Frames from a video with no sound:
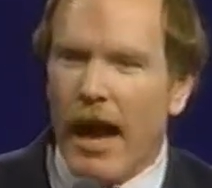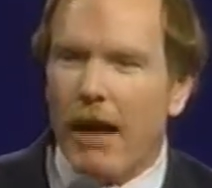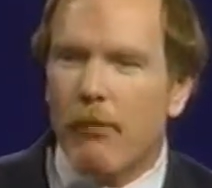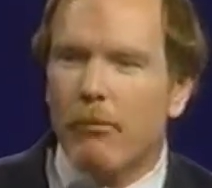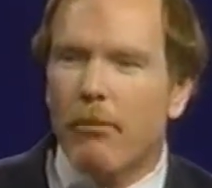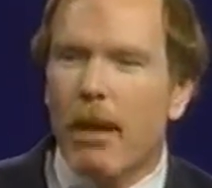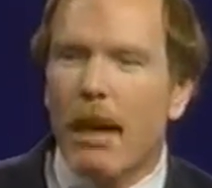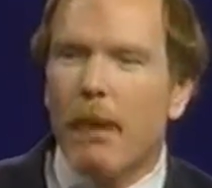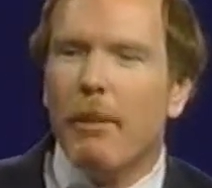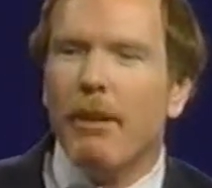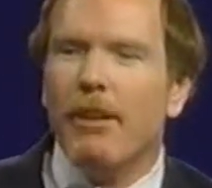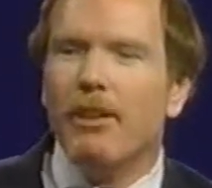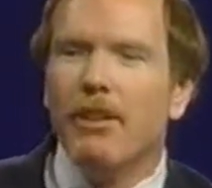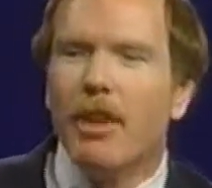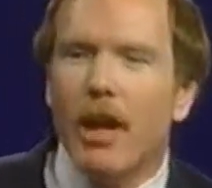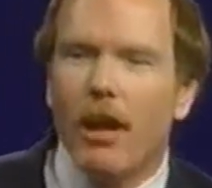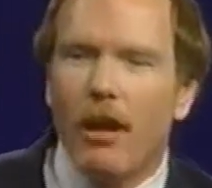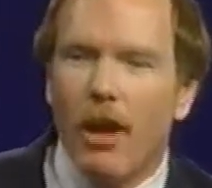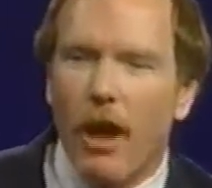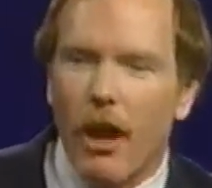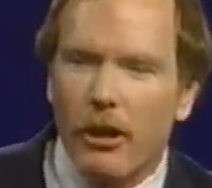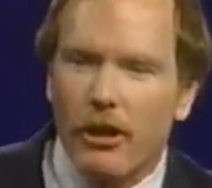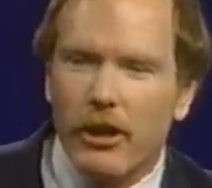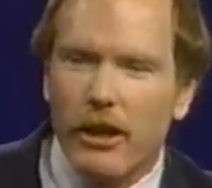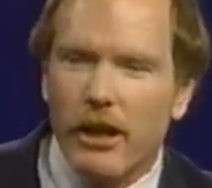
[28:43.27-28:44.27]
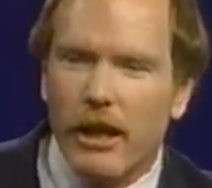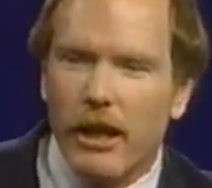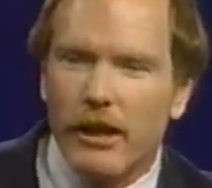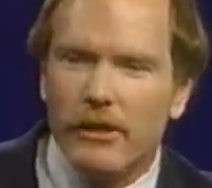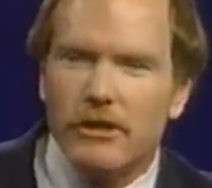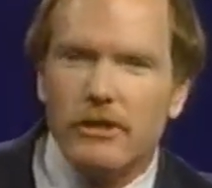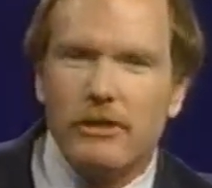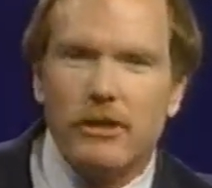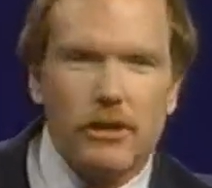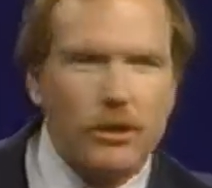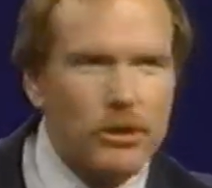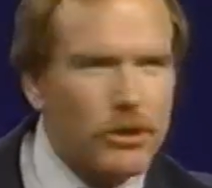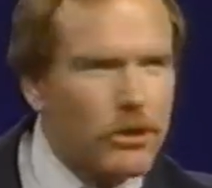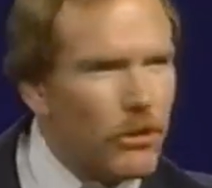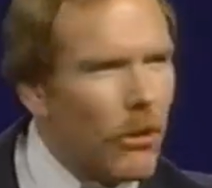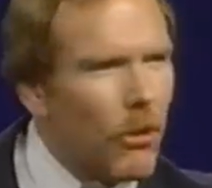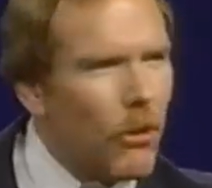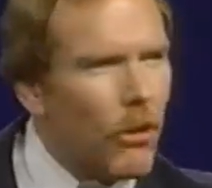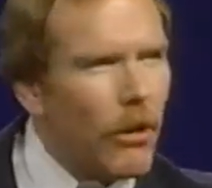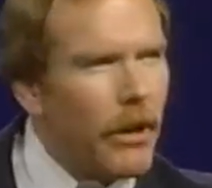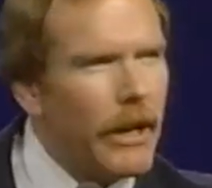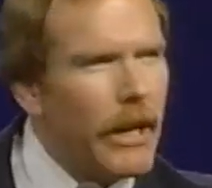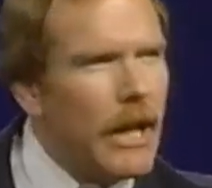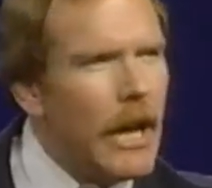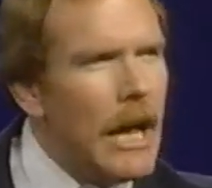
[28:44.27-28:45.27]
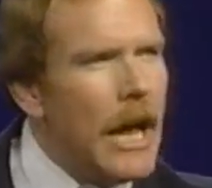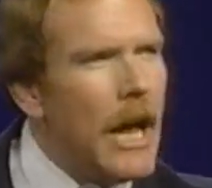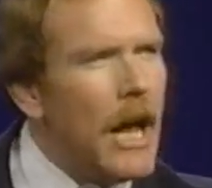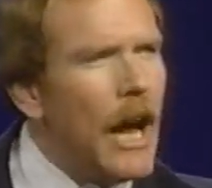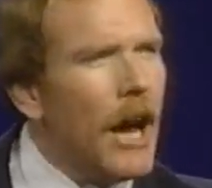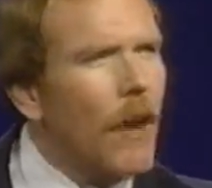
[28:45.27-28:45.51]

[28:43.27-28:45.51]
and maybe tell our kids the story